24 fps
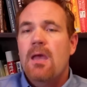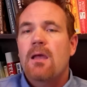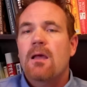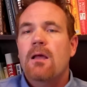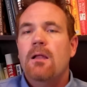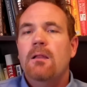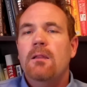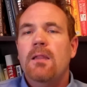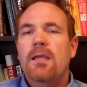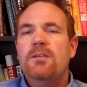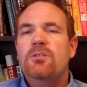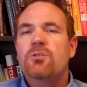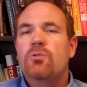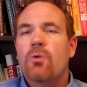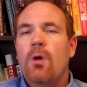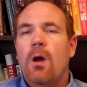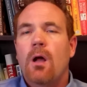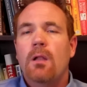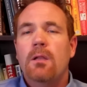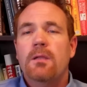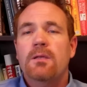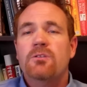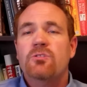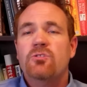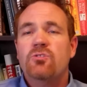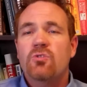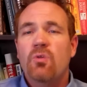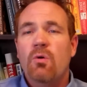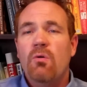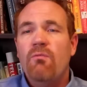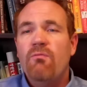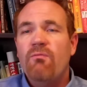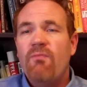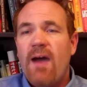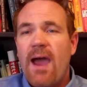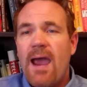Cholesterol is
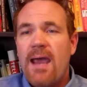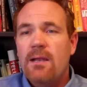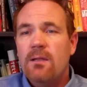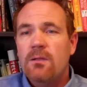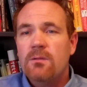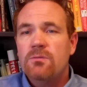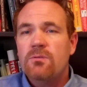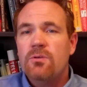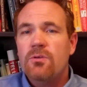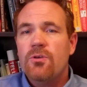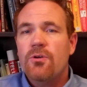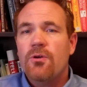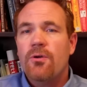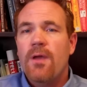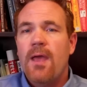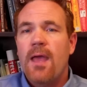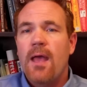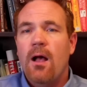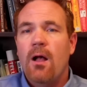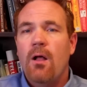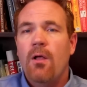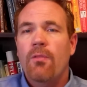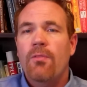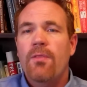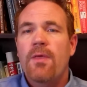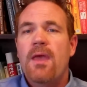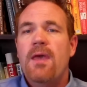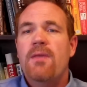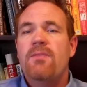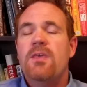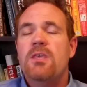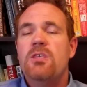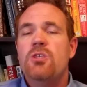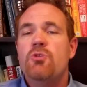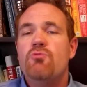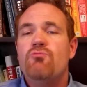so vital to your health
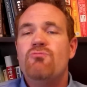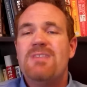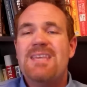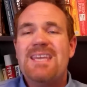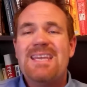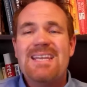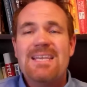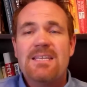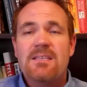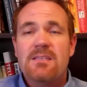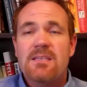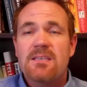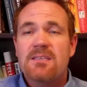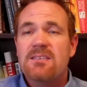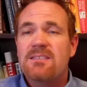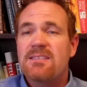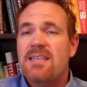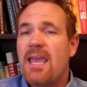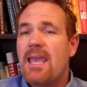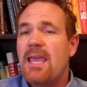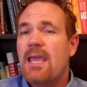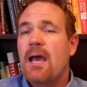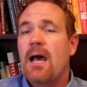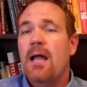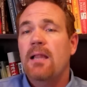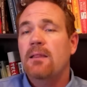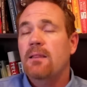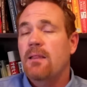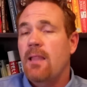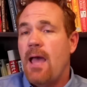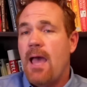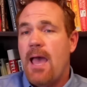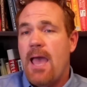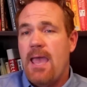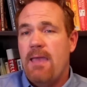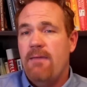that you need it to stay
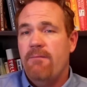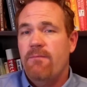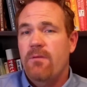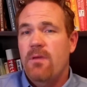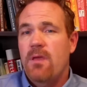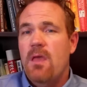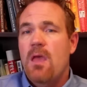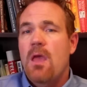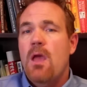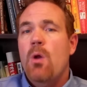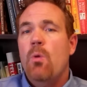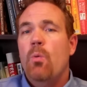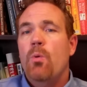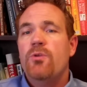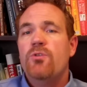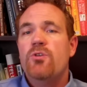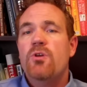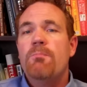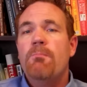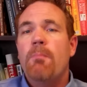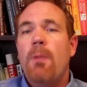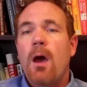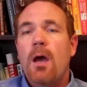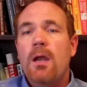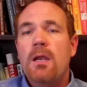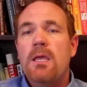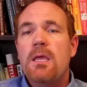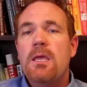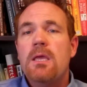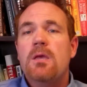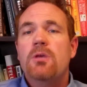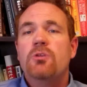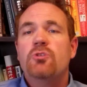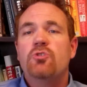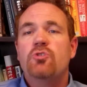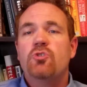alive. When your
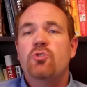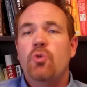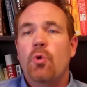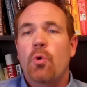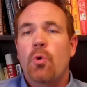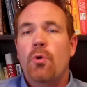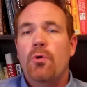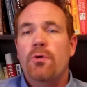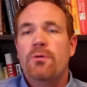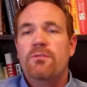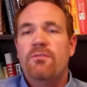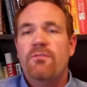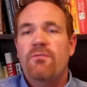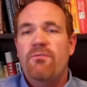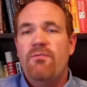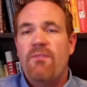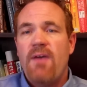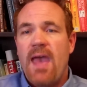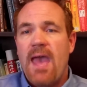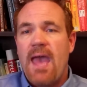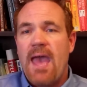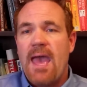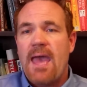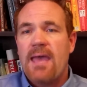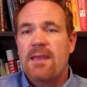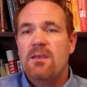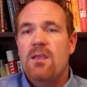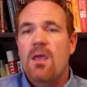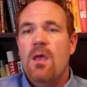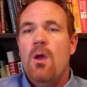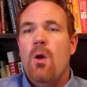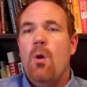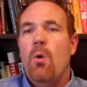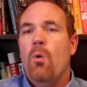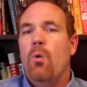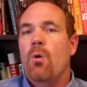body stores fat
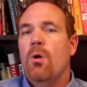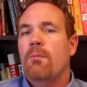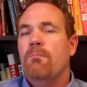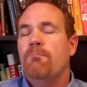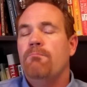or